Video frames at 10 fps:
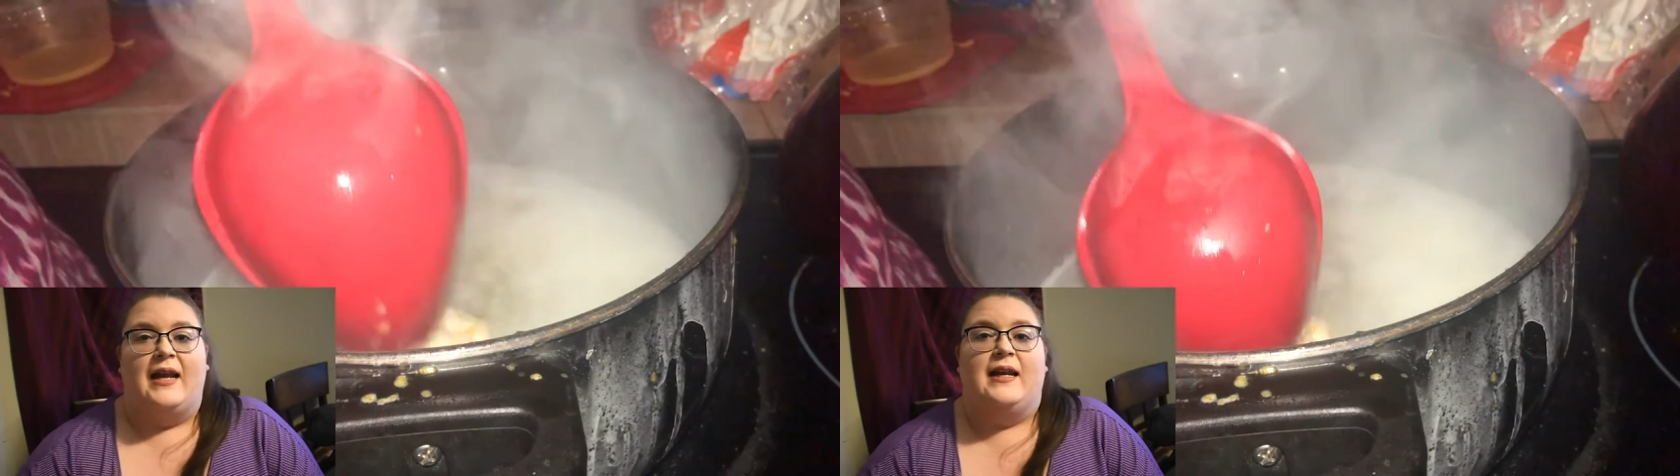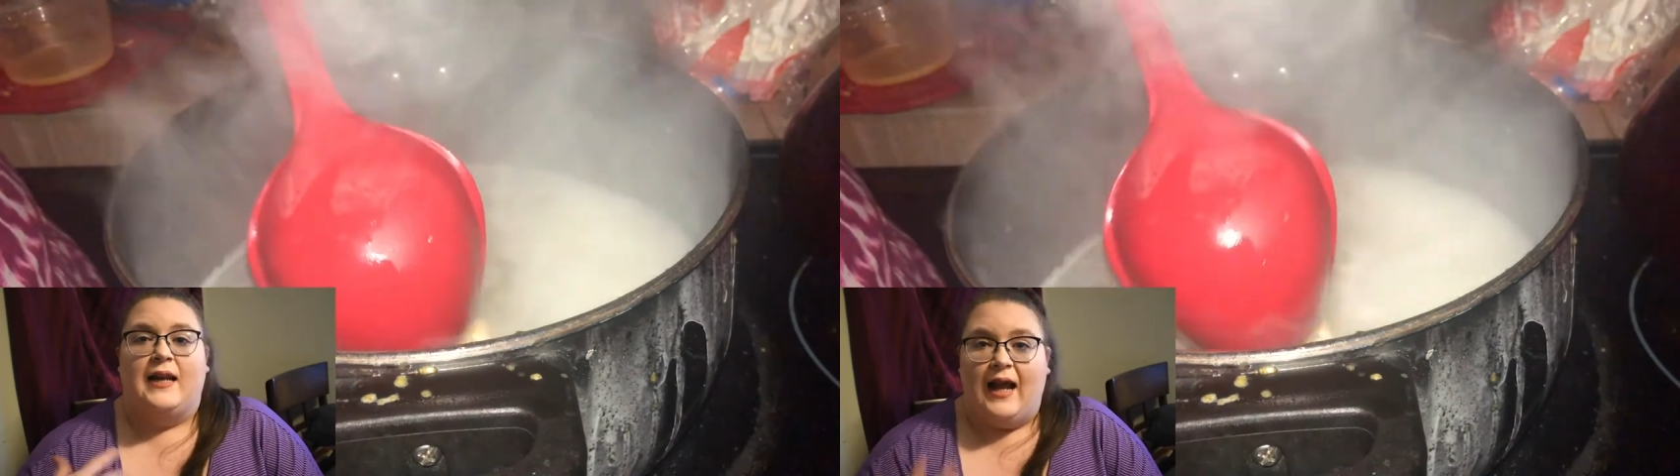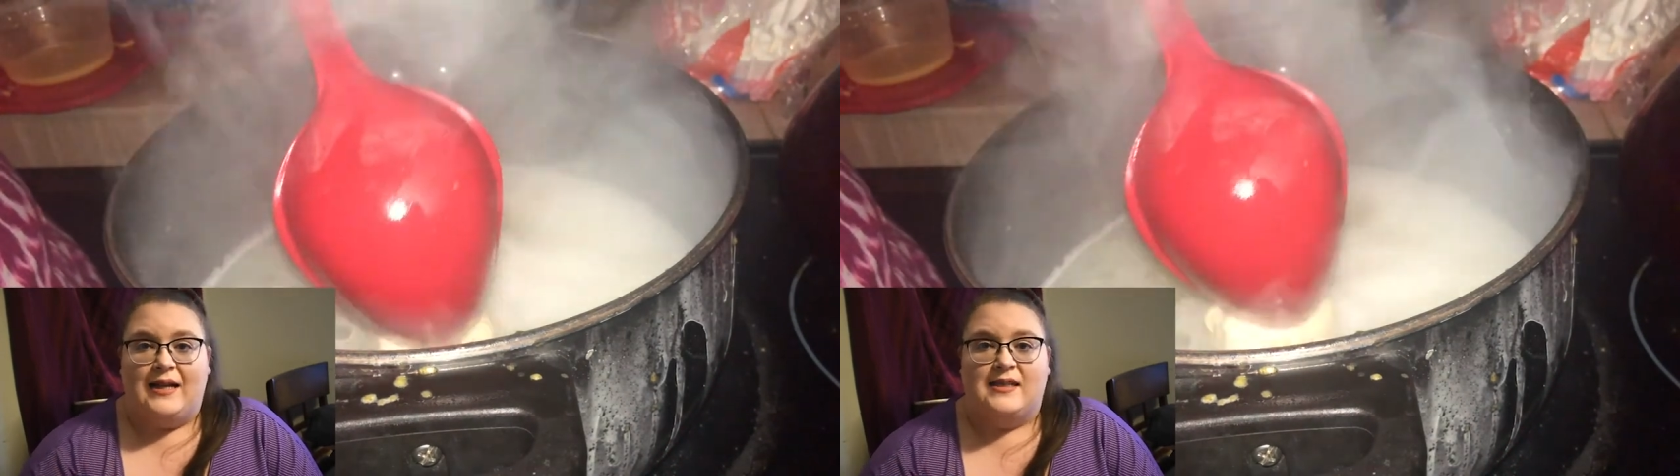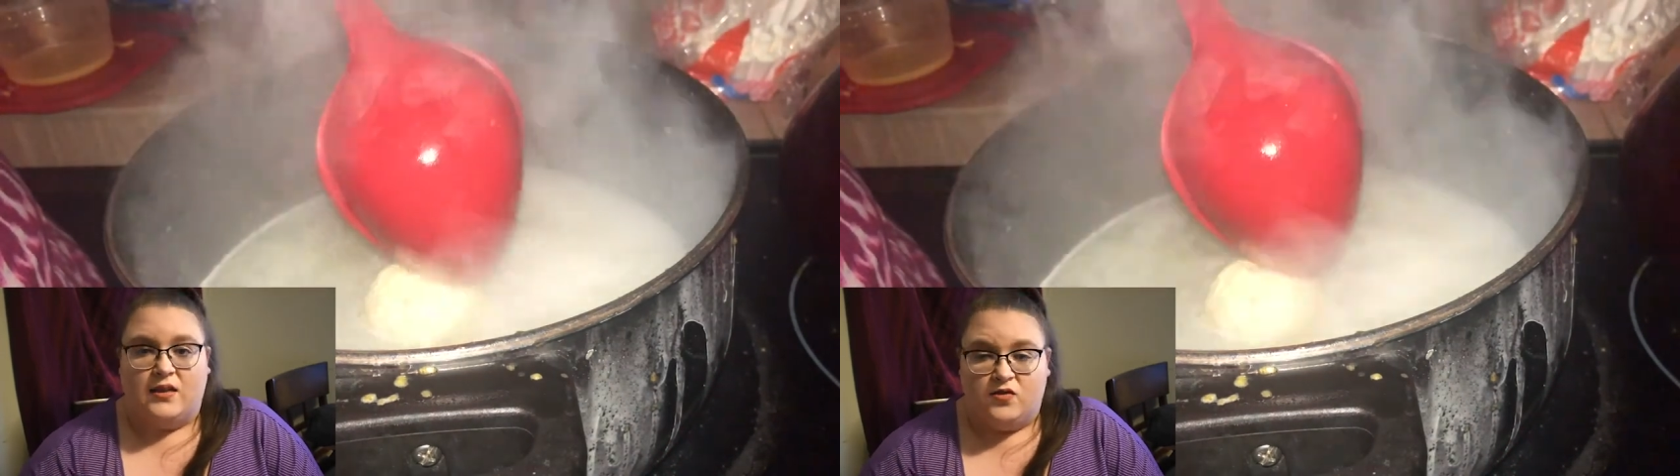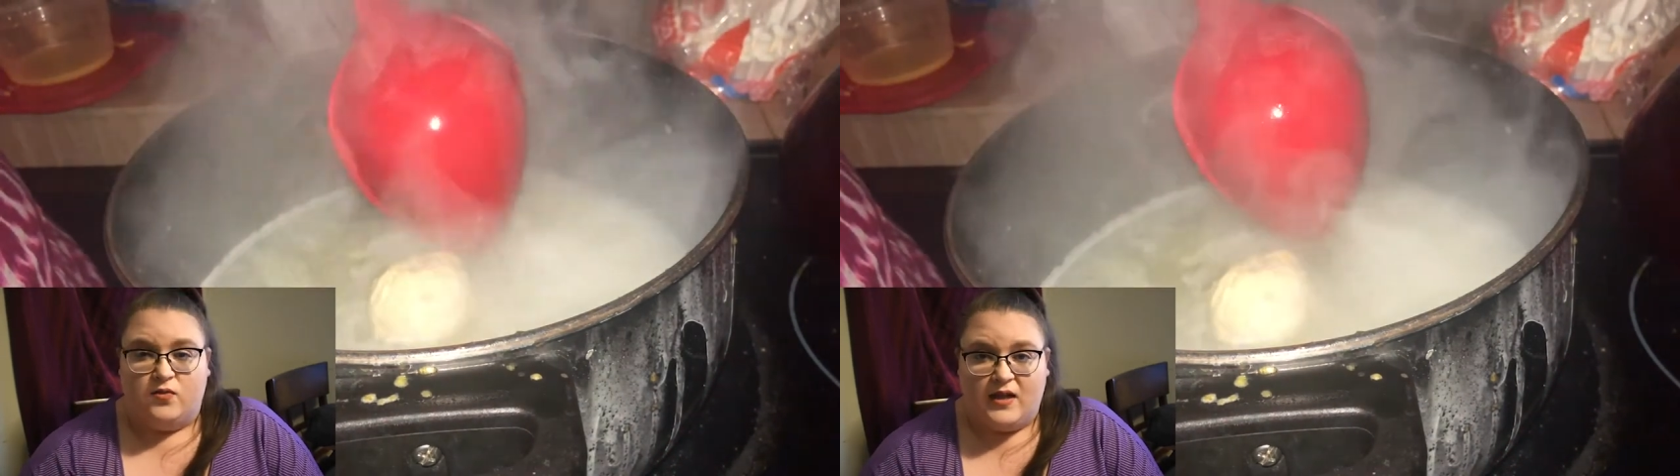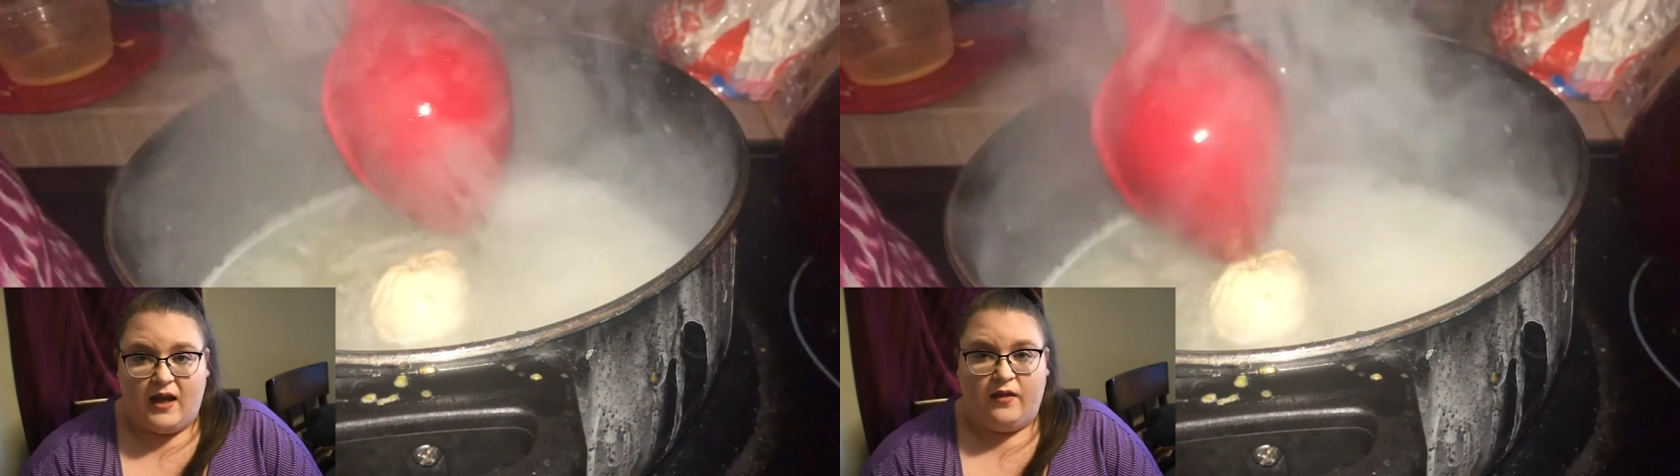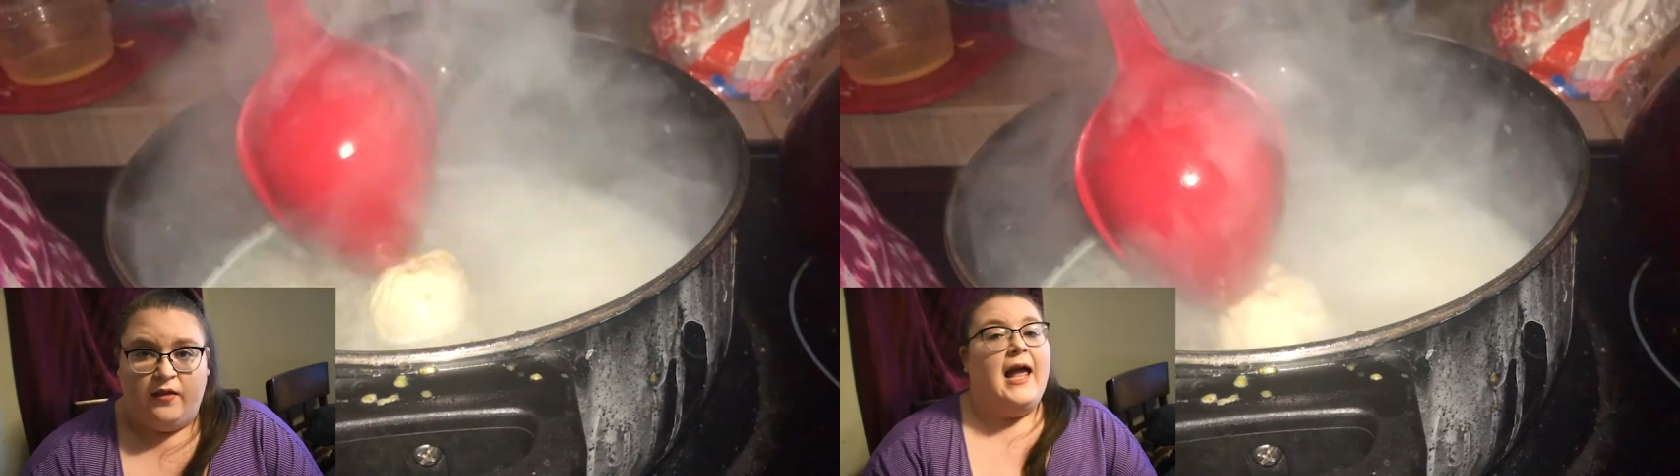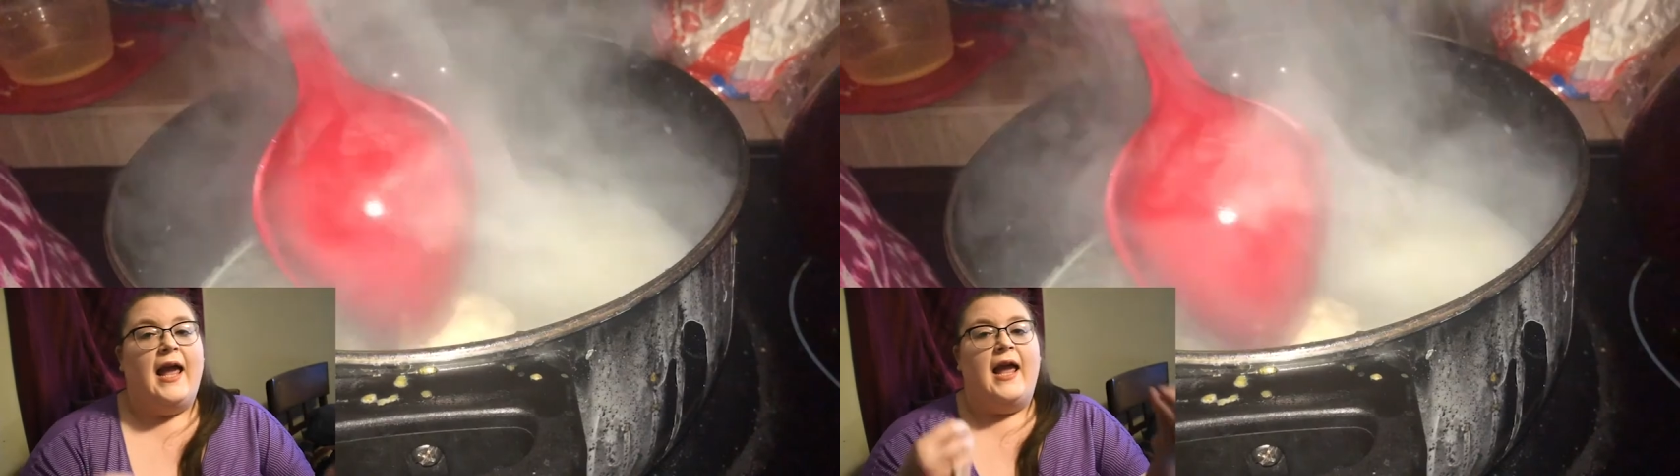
in an accidental death.